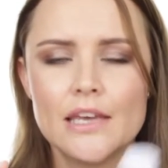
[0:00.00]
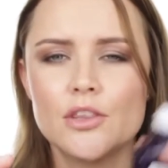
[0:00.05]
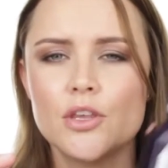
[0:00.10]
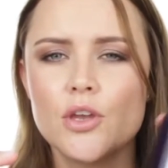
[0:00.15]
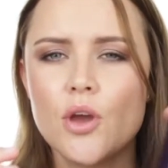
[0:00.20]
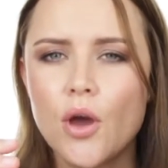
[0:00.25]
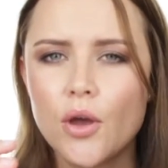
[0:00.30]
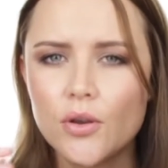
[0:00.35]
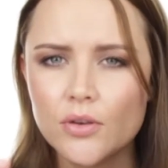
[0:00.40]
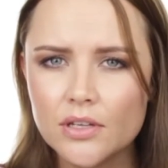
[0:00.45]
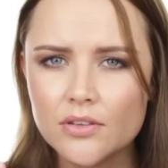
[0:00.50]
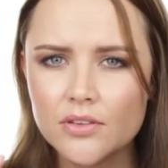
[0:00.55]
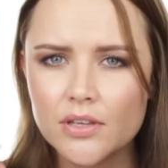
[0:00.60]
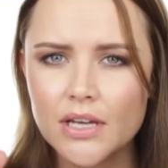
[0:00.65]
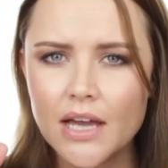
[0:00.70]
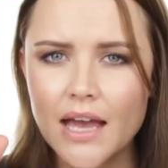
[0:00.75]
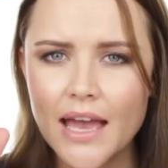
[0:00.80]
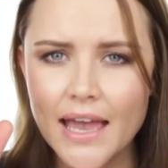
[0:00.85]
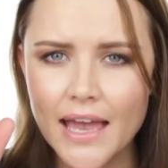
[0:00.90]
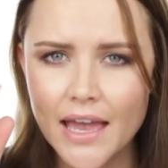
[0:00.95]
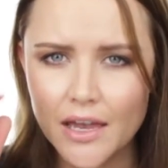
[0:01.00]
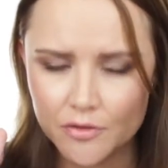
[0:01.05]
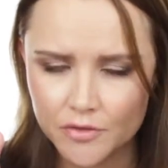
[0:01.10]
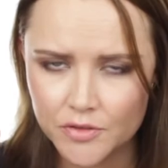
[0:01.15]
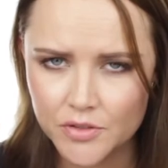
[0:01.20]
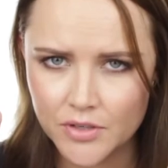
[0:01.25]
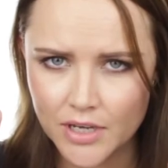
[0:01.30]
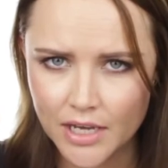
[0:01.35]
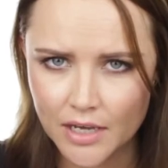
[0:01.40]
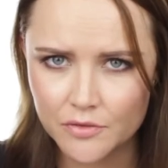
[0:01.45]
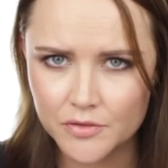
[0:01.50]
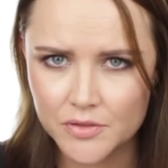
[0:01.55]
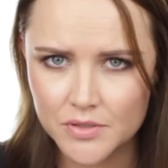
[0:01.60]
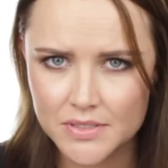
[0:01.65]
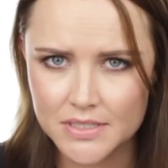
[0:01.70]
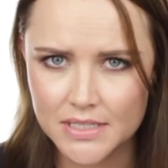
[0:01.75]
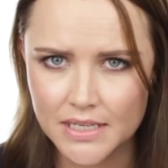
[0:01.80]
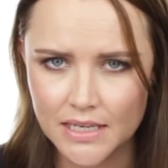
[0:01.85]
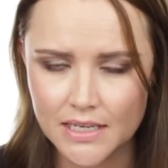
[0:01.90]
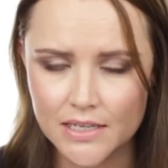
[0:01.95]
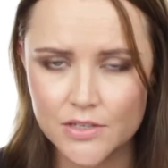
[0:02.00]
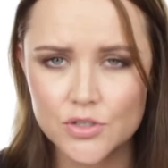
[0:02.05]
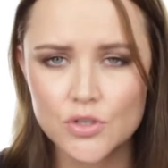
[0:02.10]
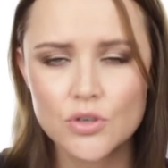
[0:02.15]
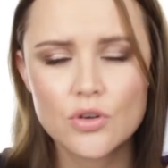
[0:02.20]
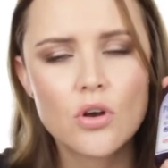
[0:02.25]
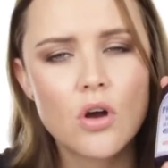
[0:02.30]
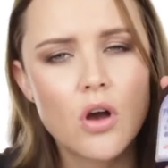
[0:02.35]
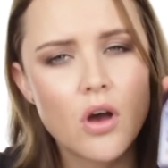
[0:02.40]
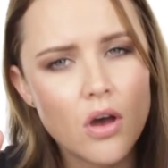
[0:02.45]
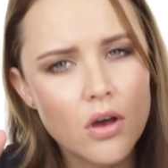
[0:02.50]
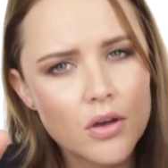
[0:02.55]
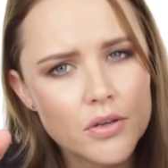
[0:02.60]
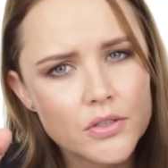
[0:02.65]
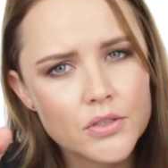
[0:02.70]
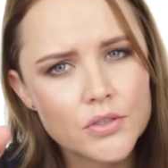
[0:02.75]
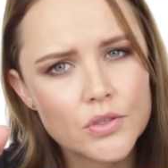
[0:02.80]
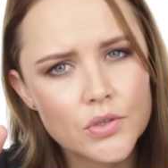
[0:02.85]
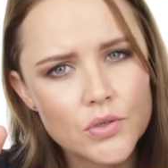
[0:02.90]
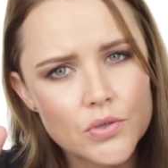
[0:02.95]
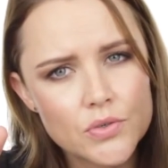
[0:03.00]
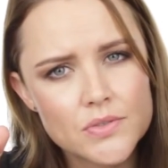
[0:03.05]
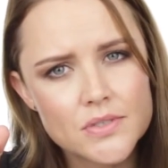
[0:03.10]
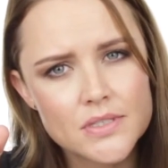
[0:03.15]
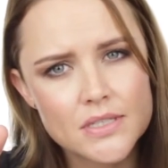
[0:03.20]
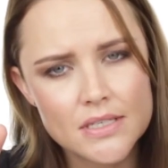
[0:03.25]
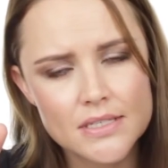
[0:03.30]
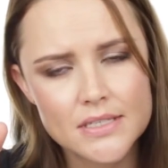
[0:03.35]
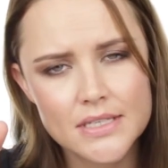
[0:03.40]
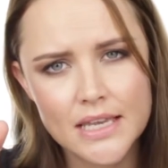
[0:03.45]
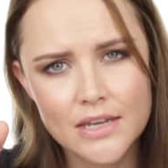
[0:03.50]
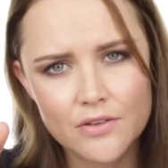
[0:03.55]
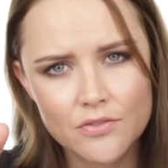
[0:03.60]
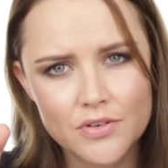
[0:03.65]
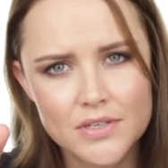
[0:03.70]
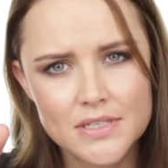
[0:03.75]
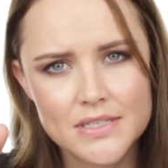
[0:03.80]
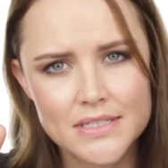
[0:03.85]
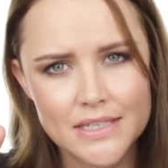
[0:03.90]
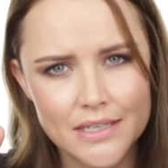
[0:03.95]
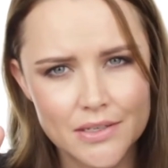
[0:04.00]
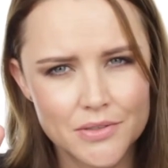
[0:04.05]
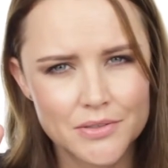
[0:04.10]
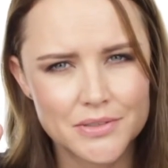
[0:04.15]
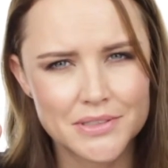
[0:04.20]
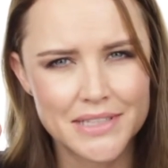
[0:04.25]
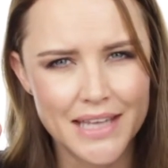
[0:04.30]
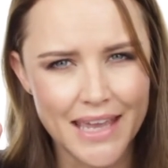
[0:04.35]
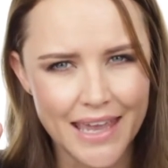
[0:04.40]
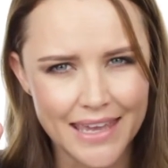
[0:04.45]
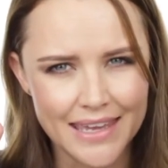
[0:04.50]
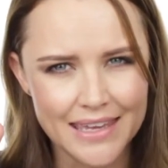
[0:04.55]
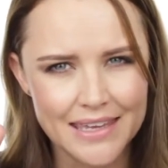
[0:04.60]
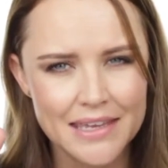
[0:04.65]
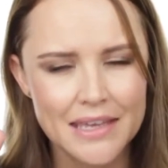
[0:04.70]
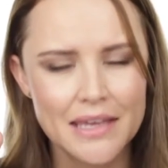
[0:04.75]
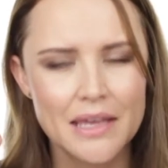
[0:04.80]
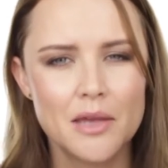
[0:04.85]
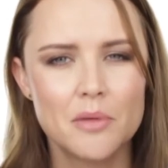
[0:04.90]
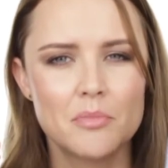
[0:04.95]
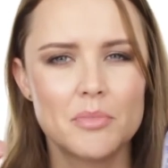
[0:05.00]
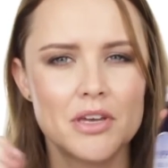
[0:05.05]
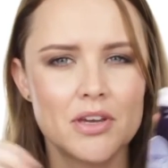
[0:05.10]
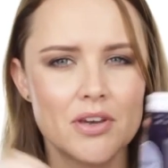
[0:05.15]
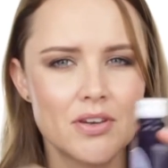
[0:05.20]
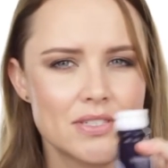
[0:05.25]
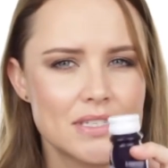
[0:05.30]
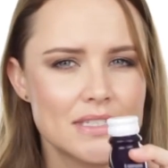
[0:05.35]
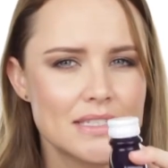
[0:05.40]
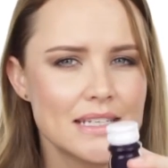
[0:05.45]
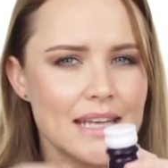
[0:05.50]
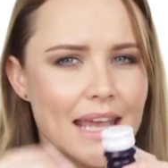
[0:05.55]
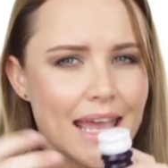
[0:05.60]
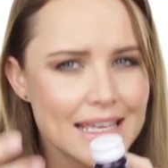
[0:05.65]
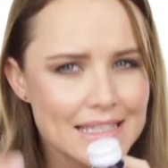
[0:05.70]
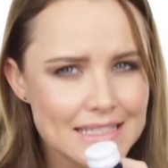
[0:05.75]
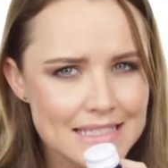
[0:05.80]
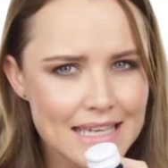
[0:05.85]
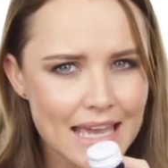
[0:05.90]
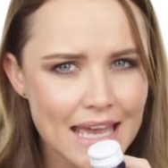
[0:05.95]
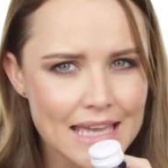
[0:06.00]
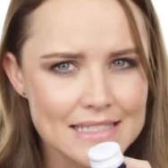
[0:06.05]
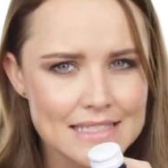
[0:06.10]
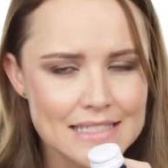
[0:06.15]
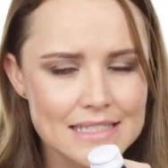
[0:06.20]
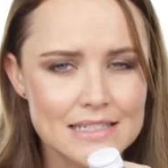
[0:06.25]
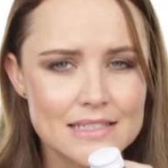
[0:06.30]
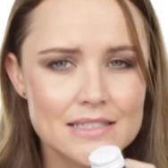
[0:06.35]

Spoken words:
The only thing I have to say is you can't use this every single day because it's an antacid.